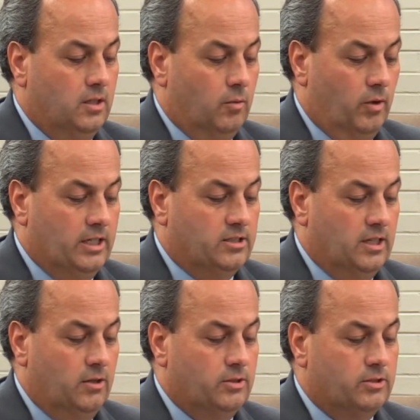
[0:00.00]
Whereas
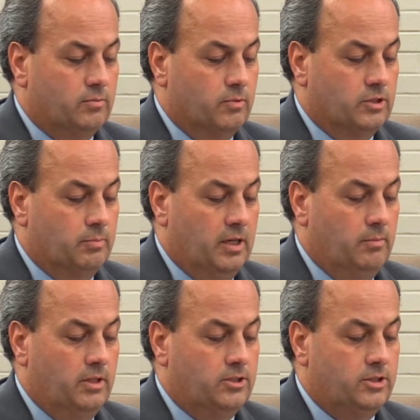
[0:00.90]
notice was
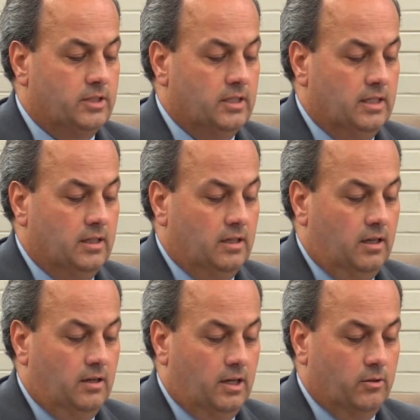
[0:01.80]
published
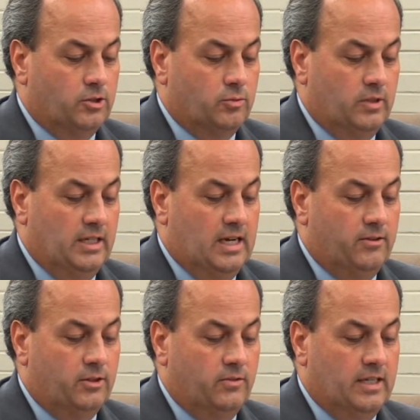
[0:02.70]
on August
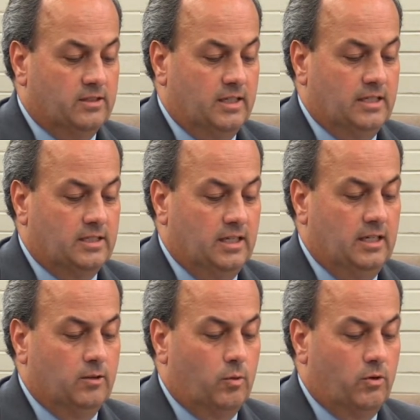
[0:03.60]
29th,
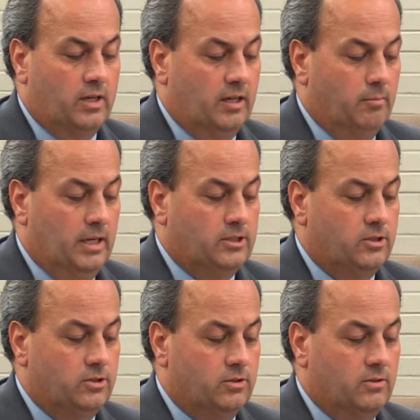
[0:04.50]
2018 in the Walker County
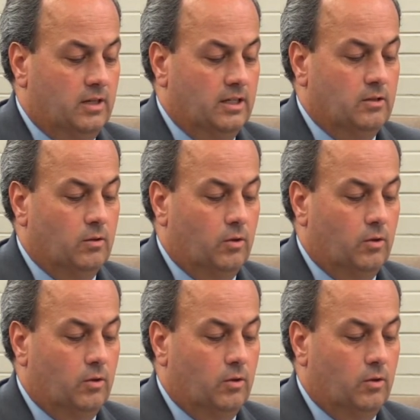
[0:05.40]
Messenger, the legal